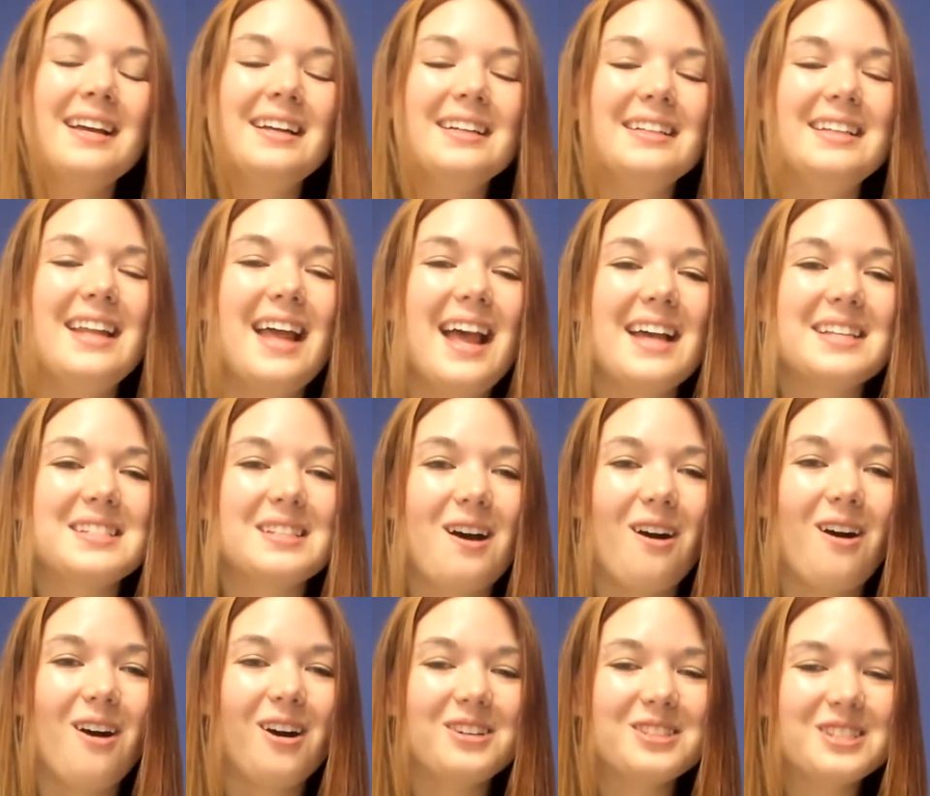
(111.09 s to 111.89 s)
Ness
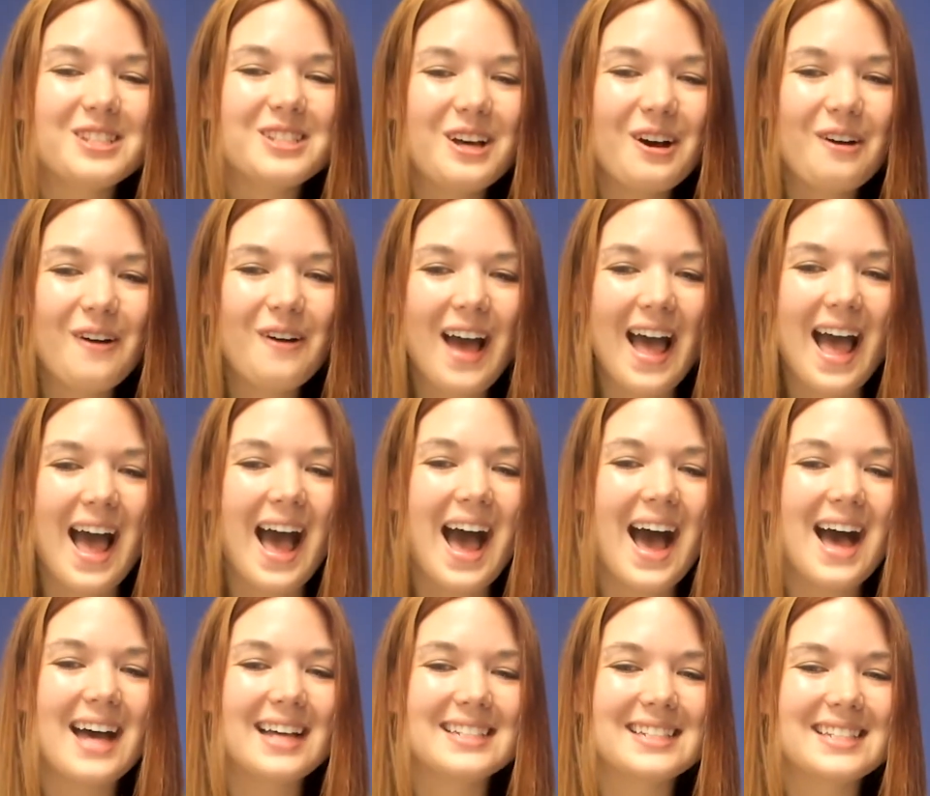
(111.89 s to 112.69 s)
also
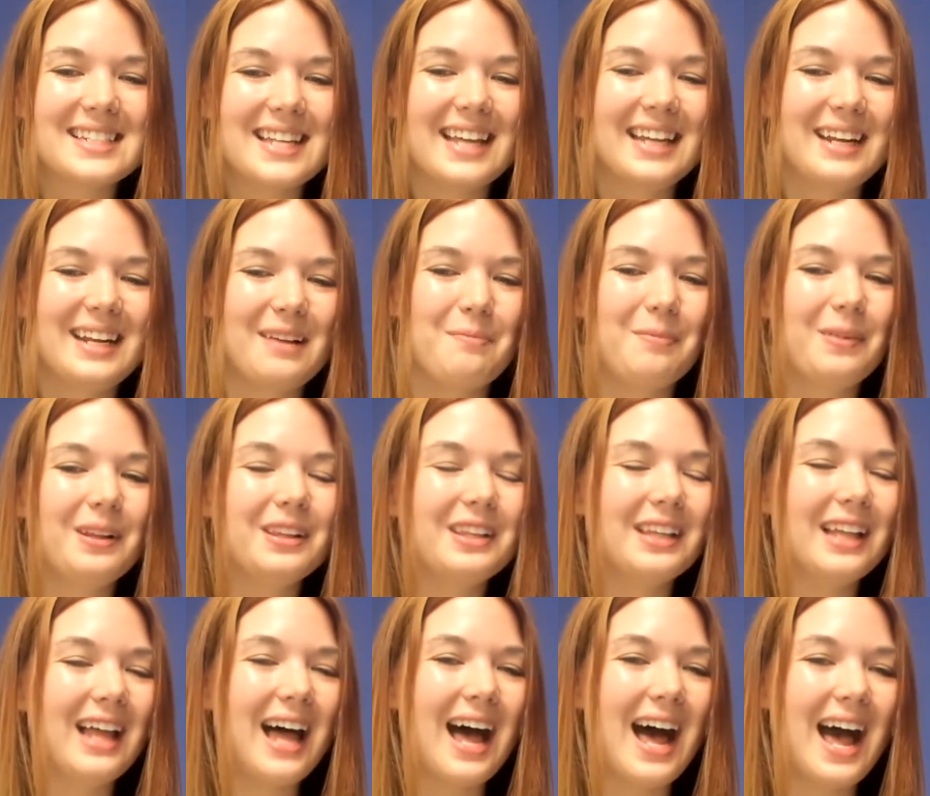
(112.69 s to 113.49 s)
has an
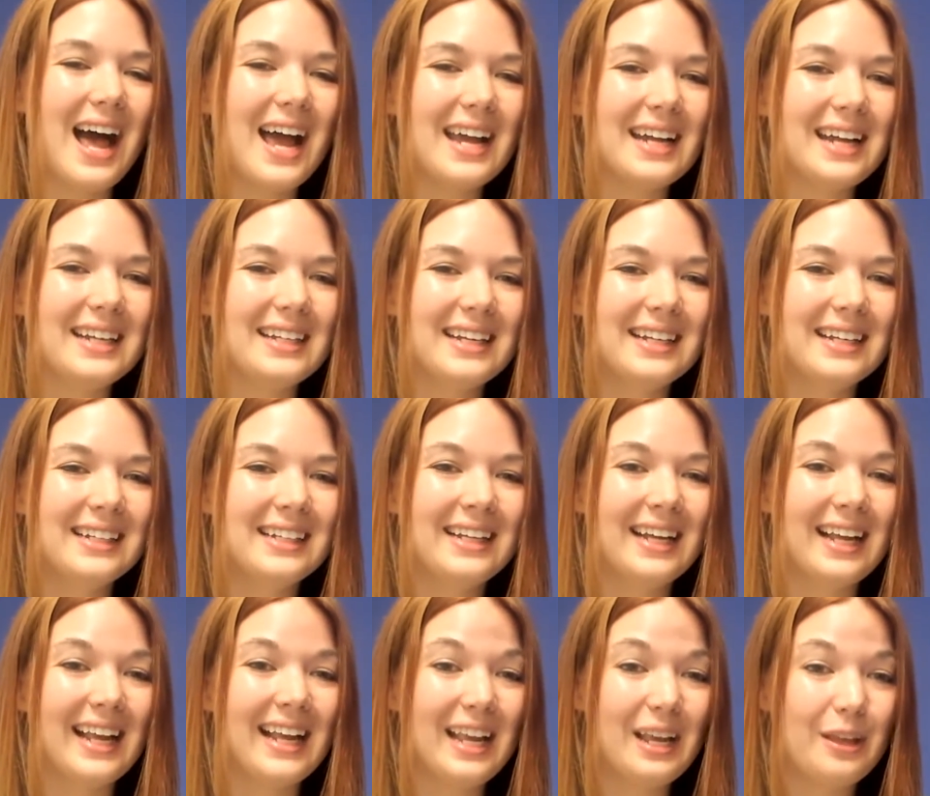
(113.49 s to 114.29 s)
applied
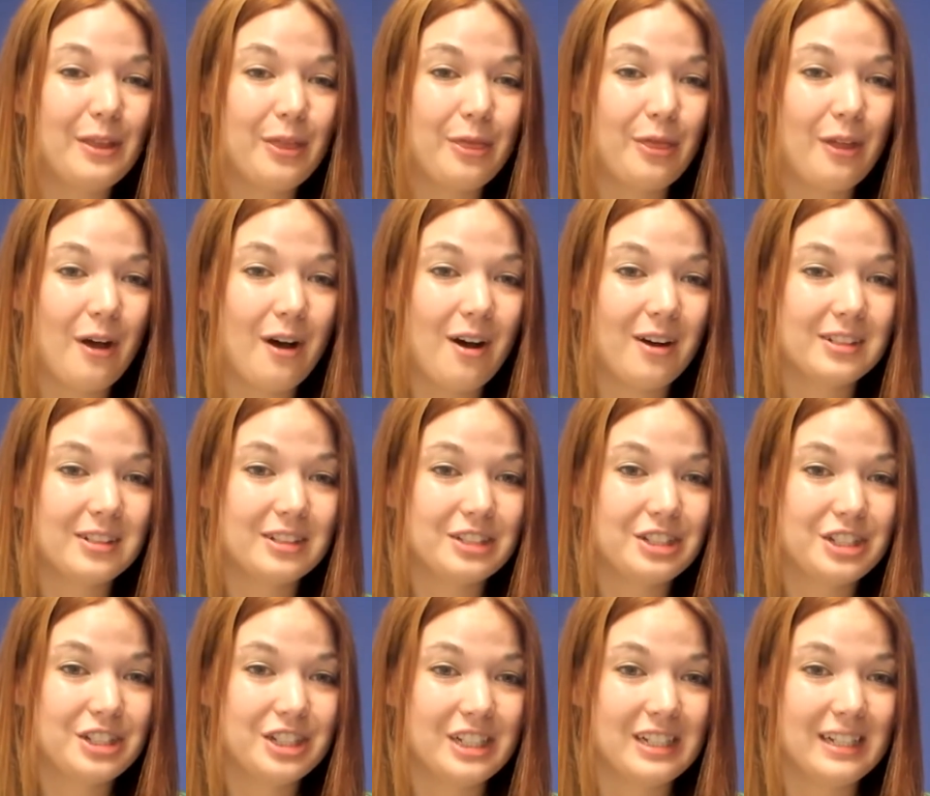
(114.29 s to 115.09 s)

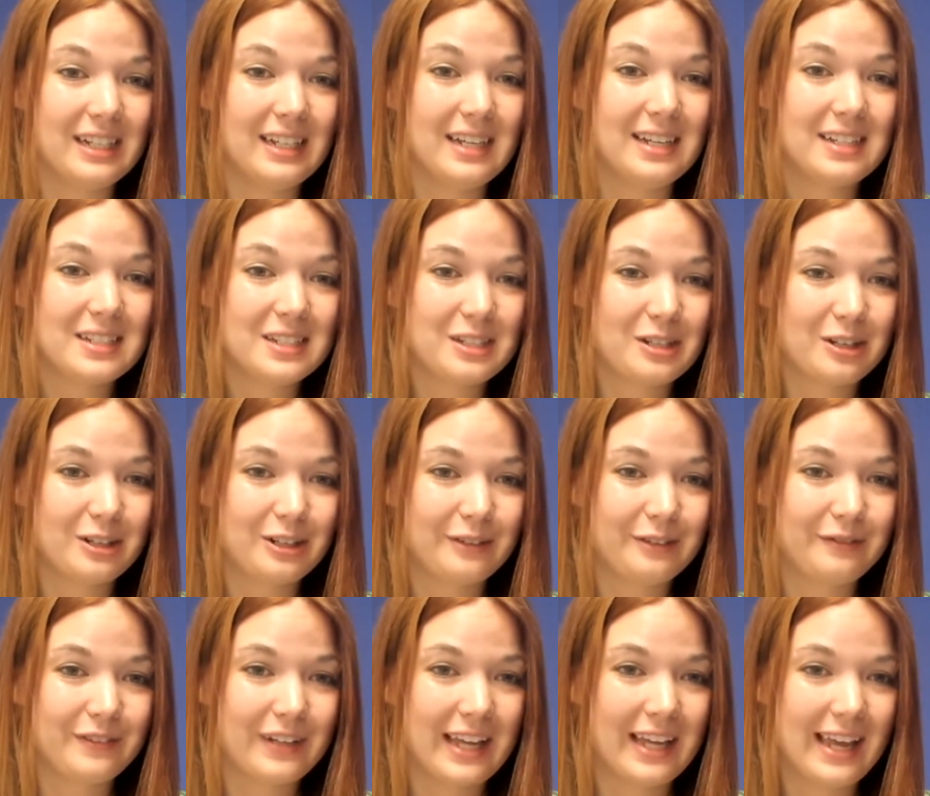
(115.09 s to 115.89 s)
ethology
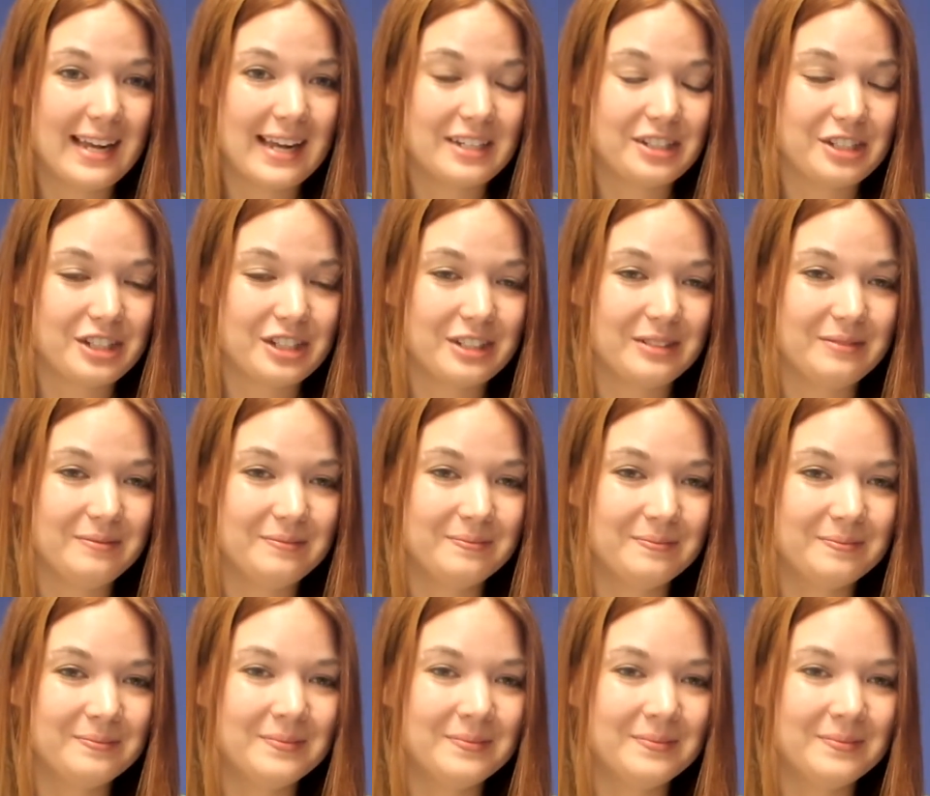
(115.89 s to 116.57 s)
certification.